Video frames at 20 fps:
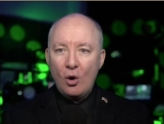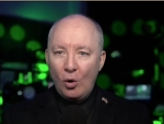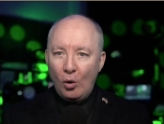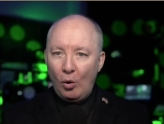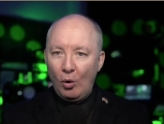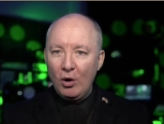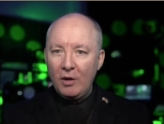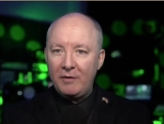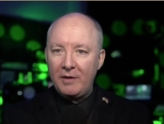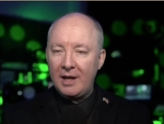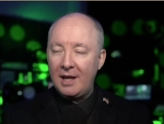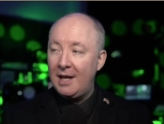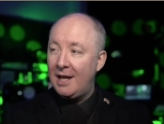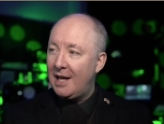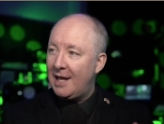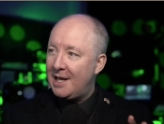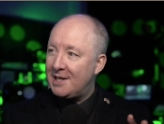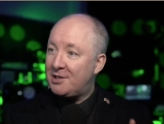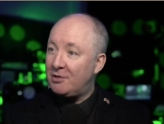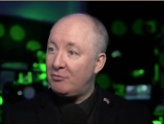All of it.
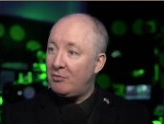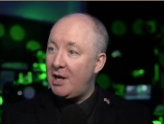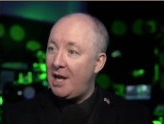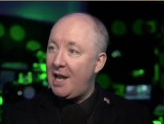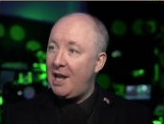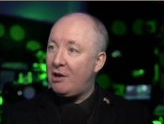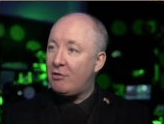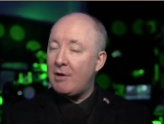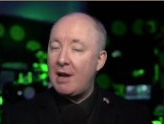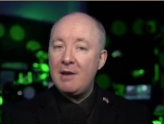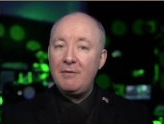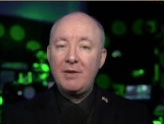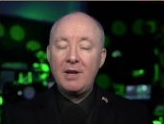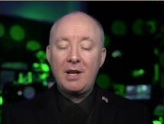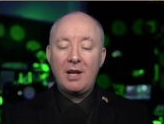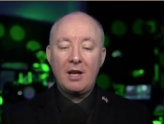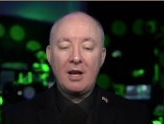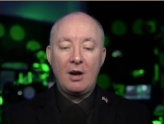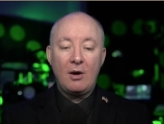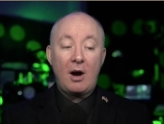It's a really great
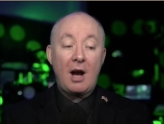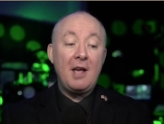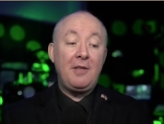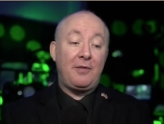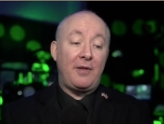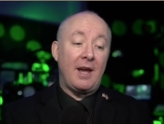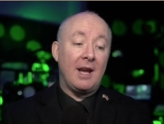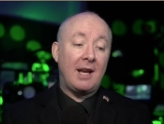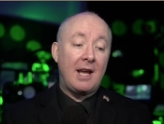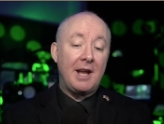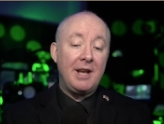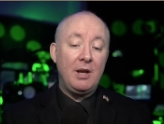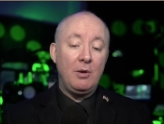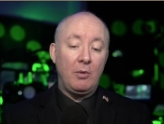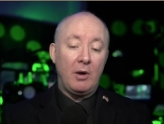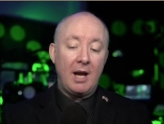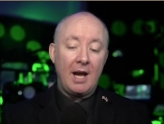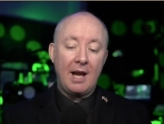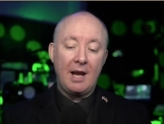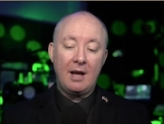video, I think,
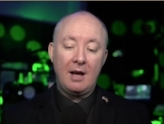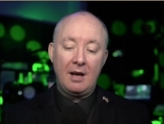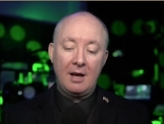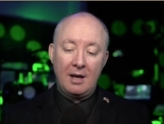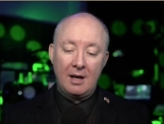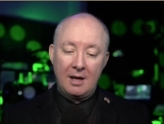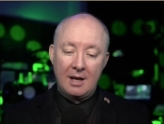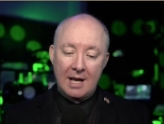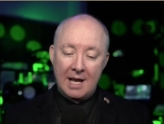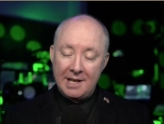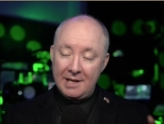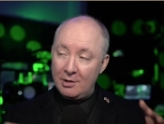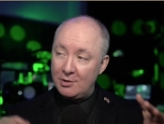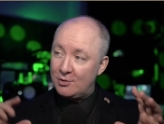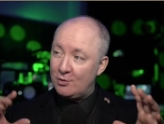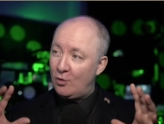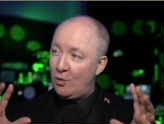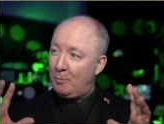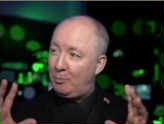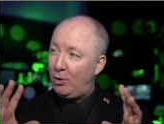anyway. Uh, and it
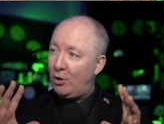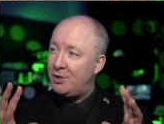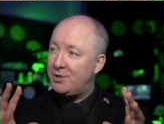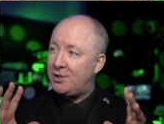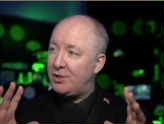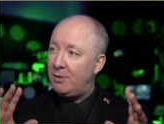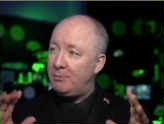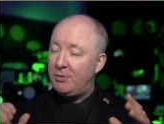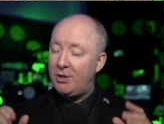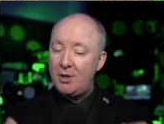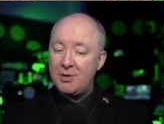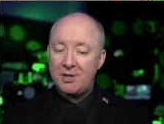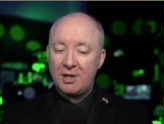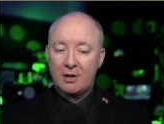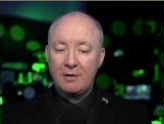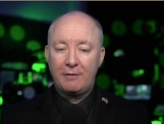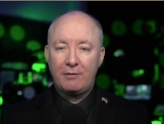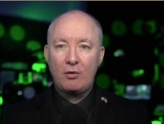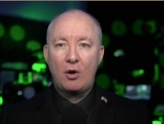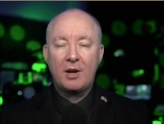was all put to the
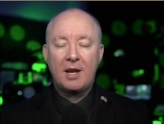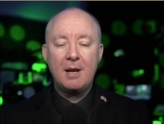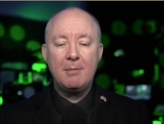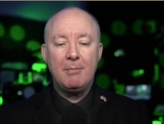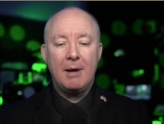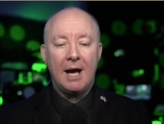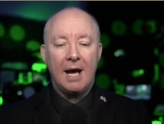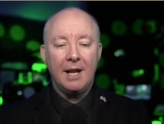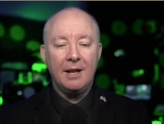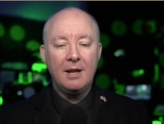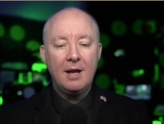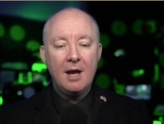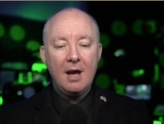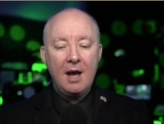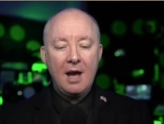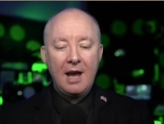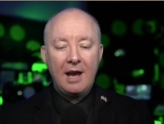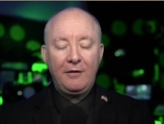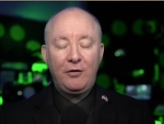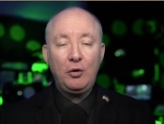music of Rocket Man.
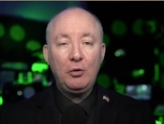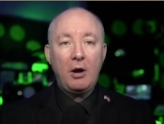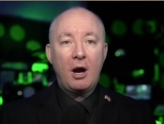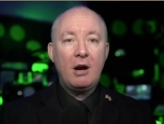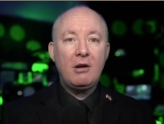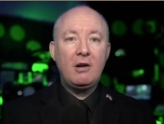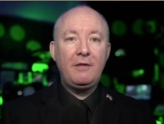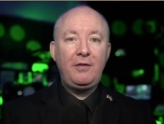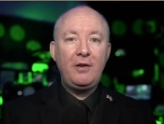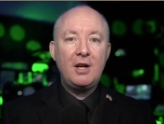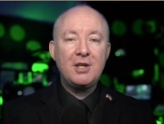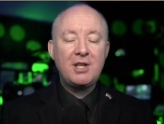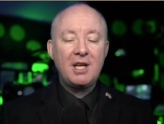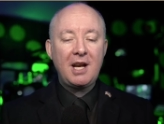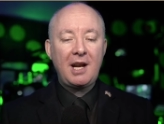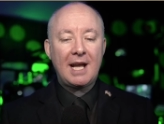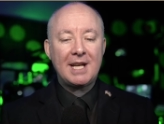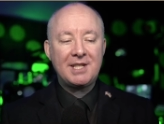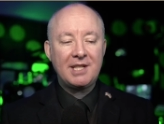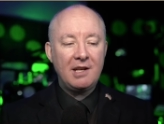If you are a
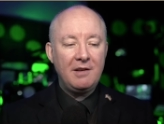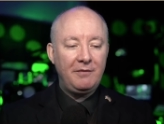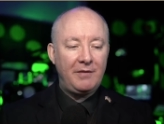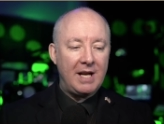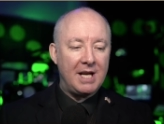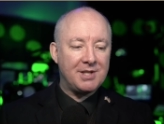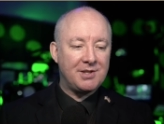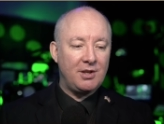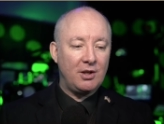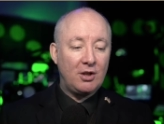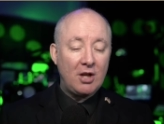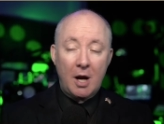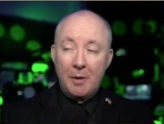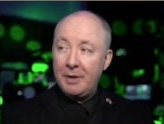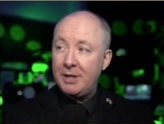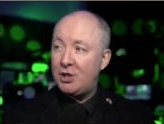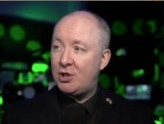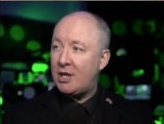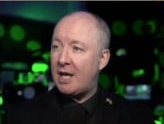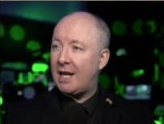Virgin Galactic investor,
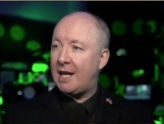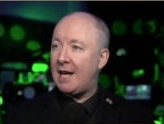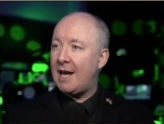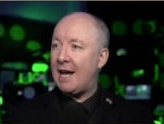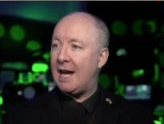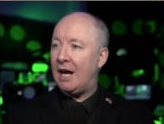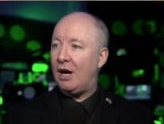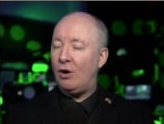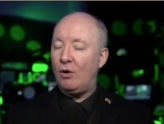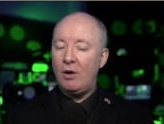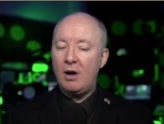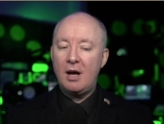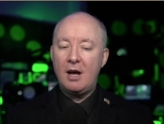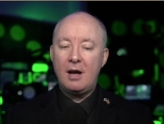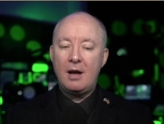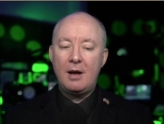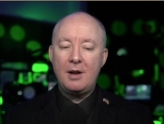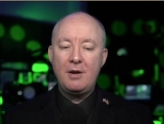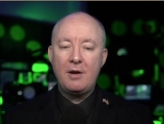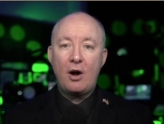go and check it out.
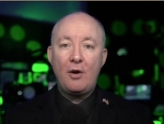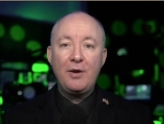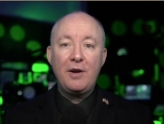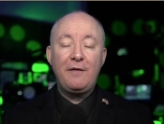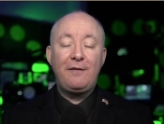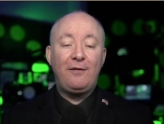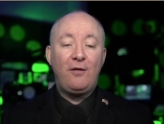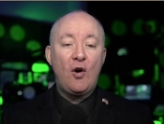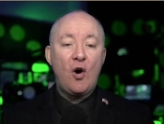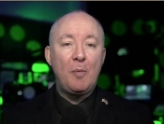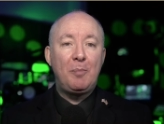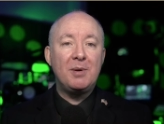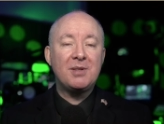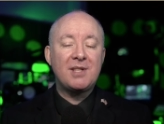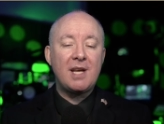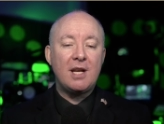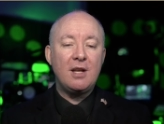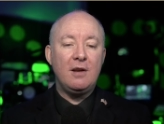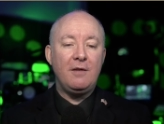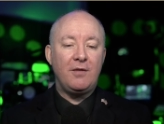Uh, only
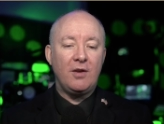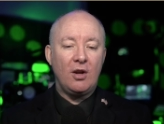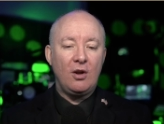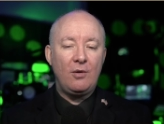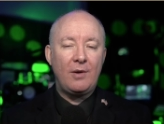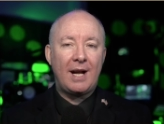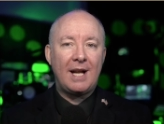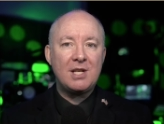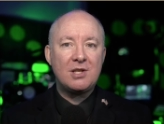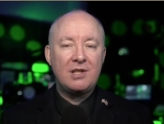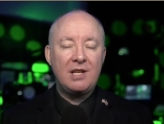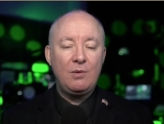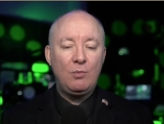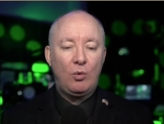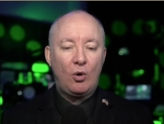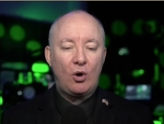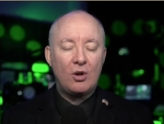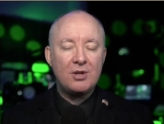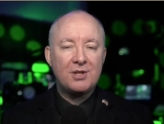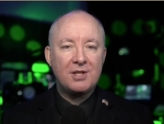4% of you actually
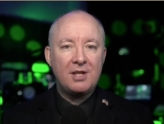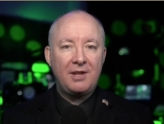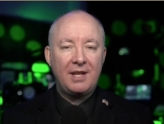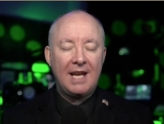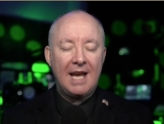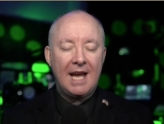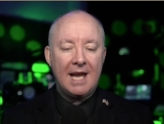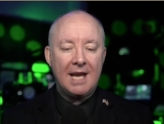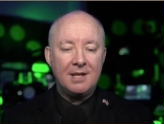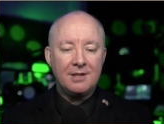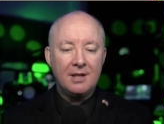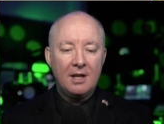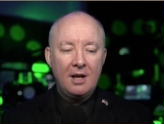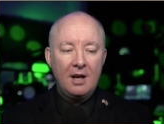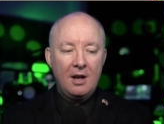watched to the end.